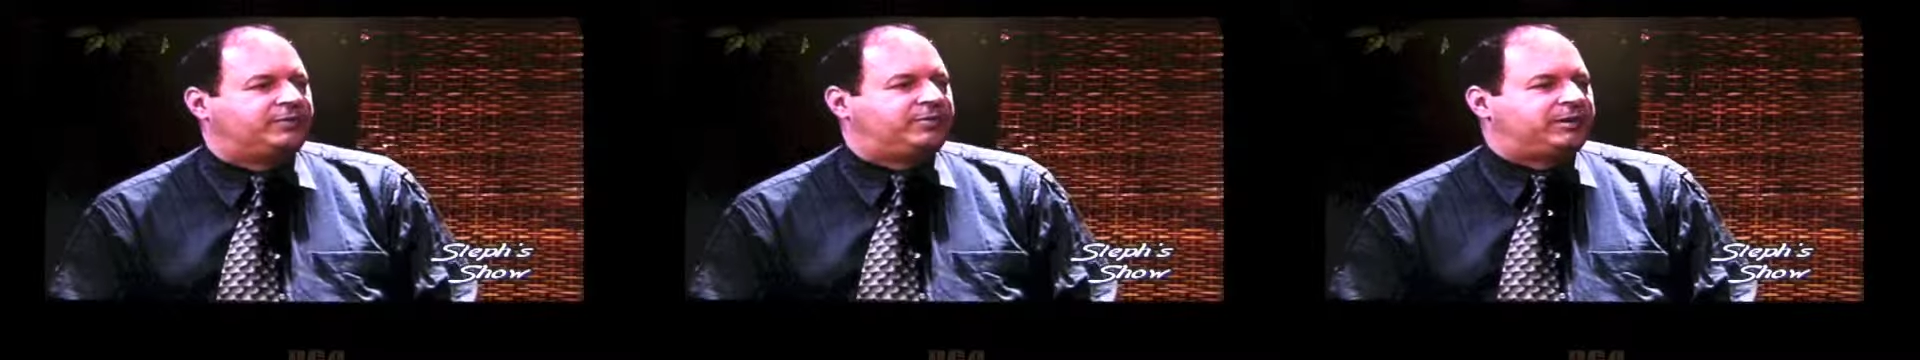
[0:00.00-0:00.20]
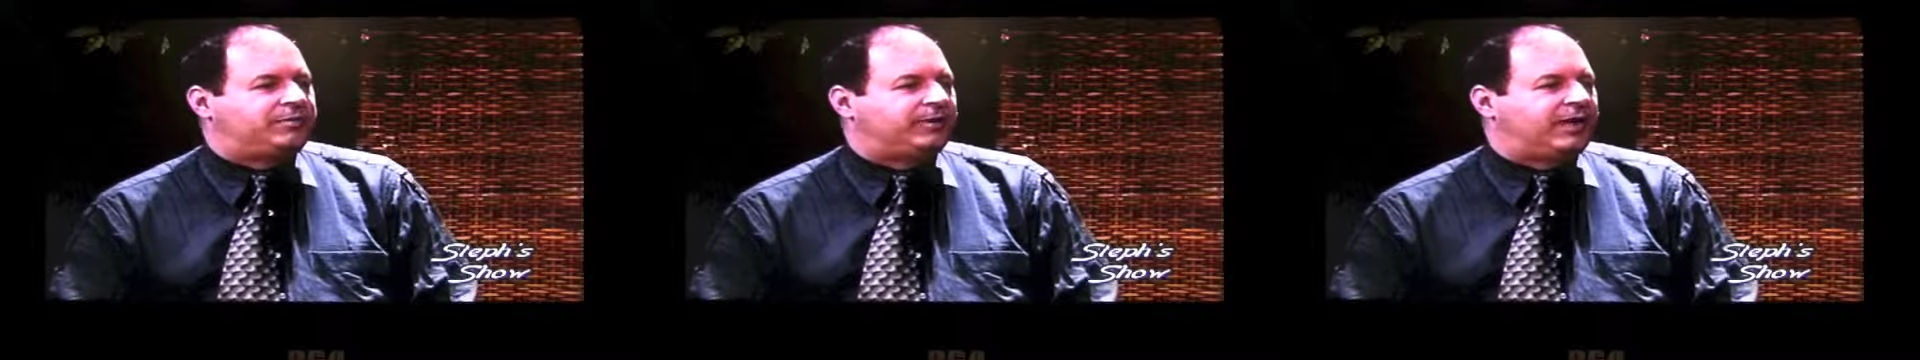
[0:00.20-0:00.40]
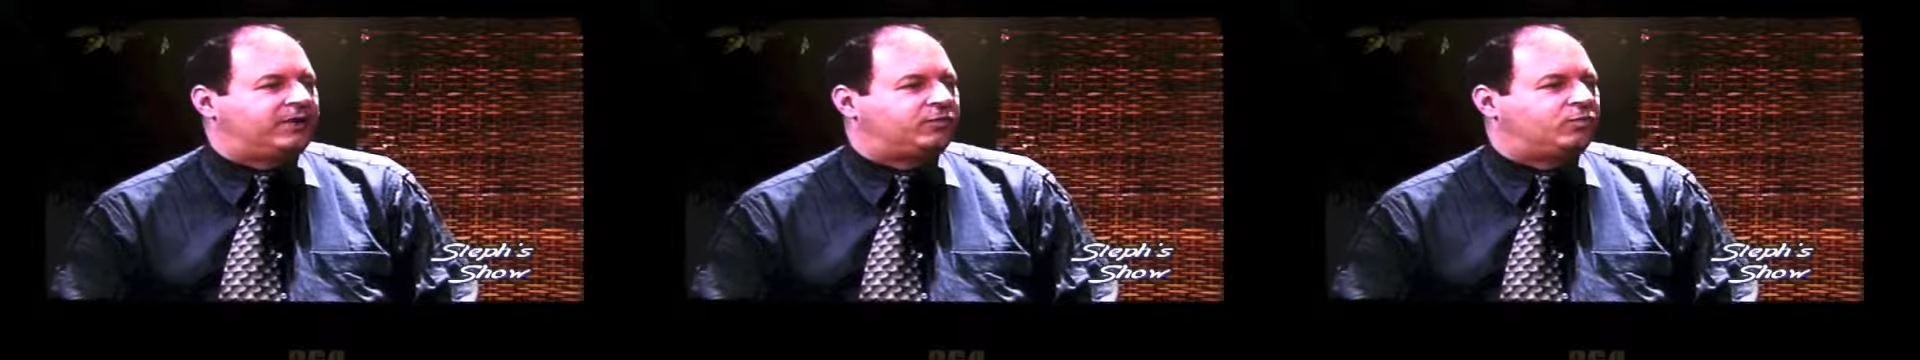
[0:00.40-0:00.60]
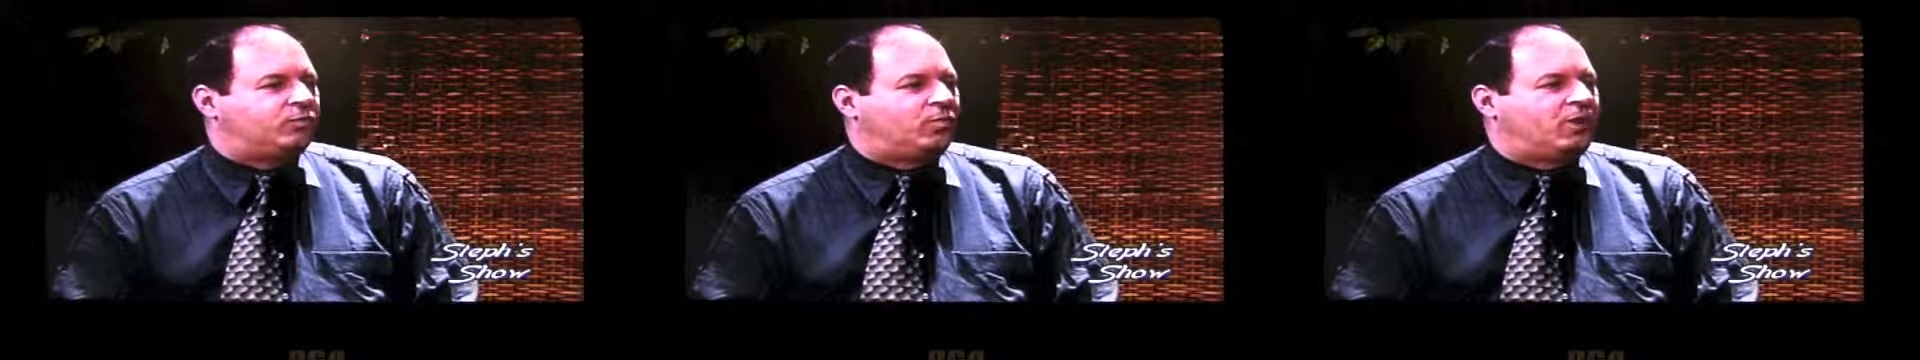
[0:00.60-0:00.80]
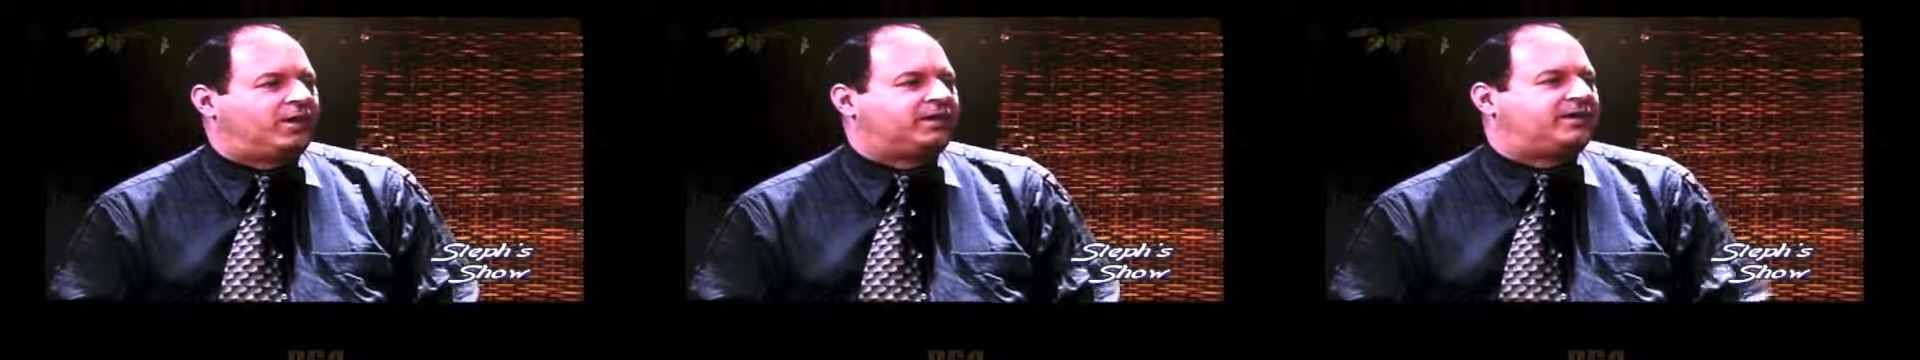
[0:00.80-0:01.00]
people out
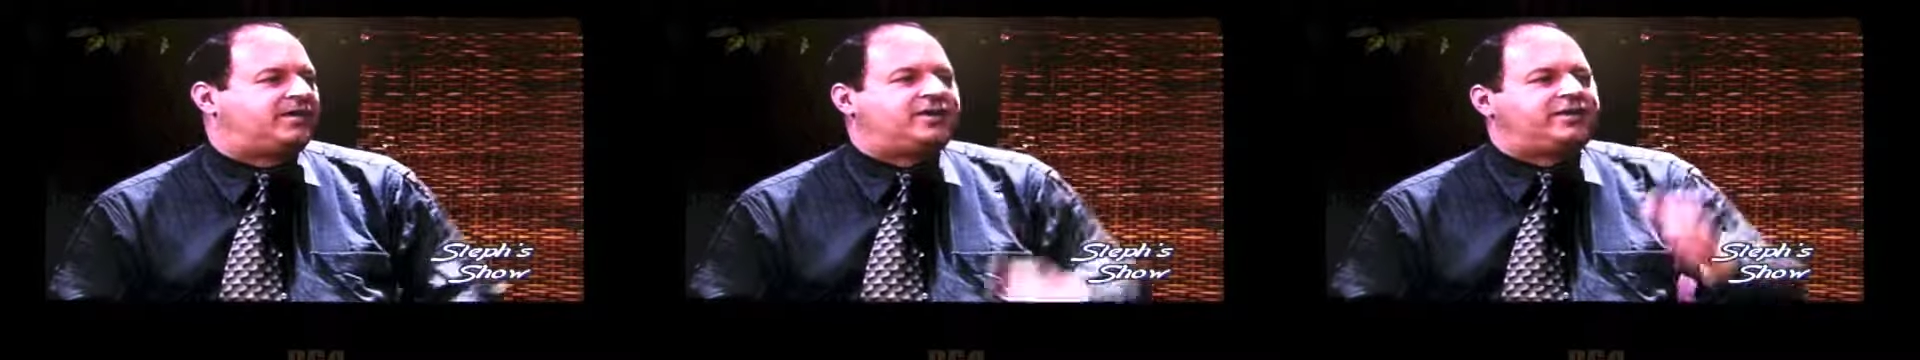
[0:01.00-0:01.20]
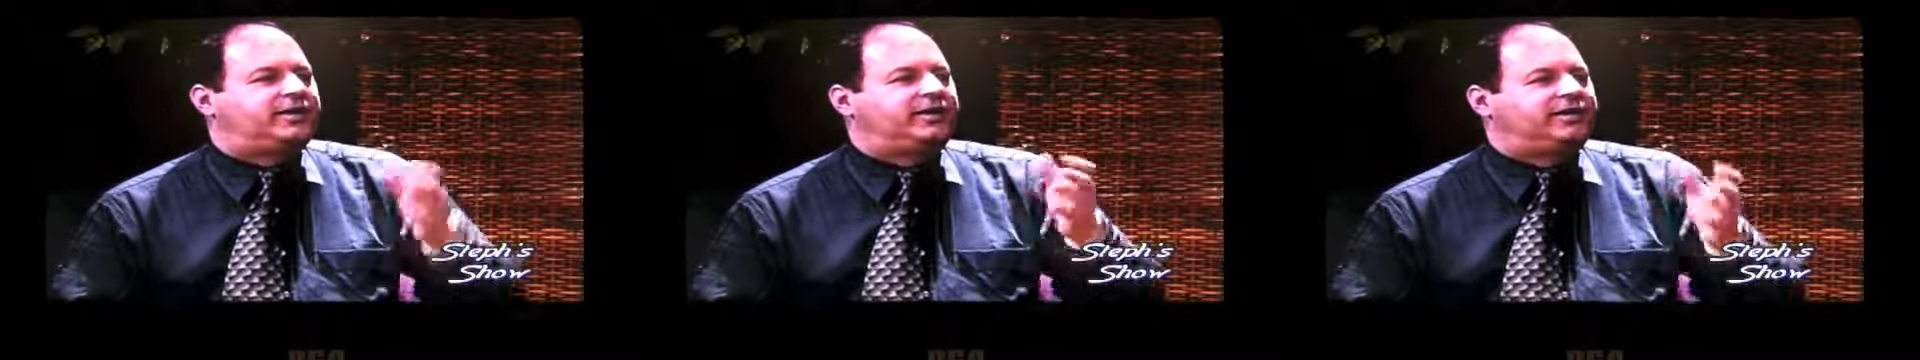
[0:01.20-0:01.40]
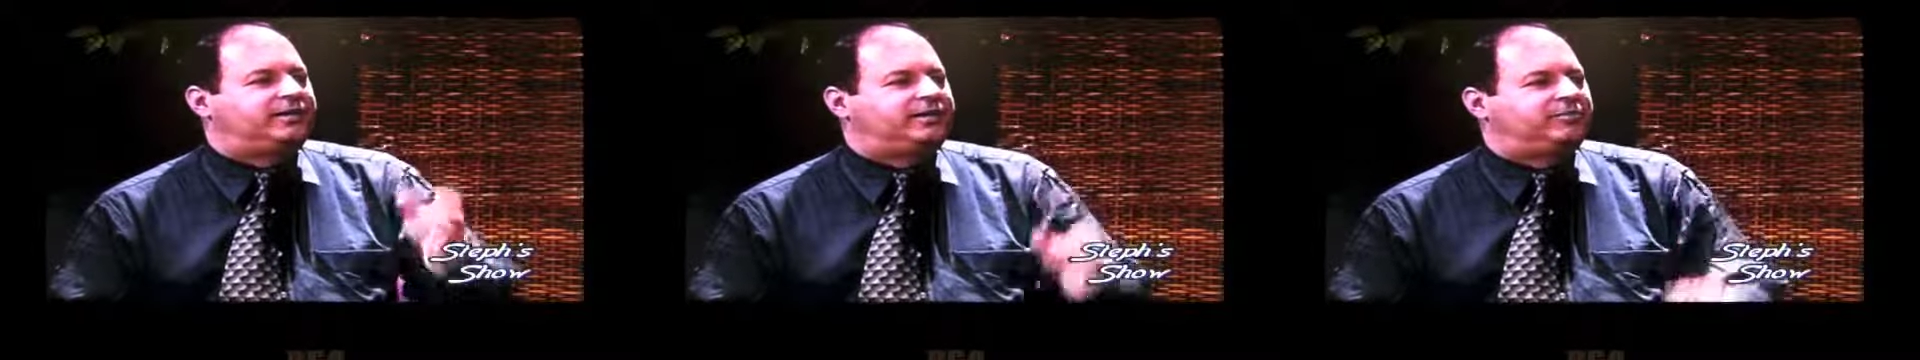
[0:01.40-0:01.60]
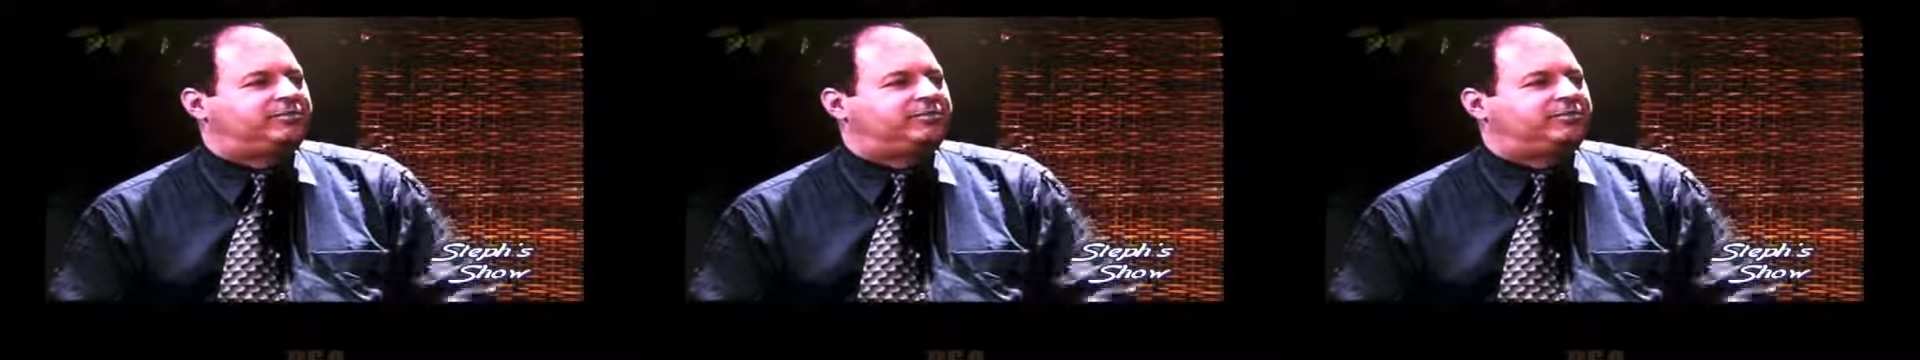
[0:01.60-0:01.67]
in Waukegan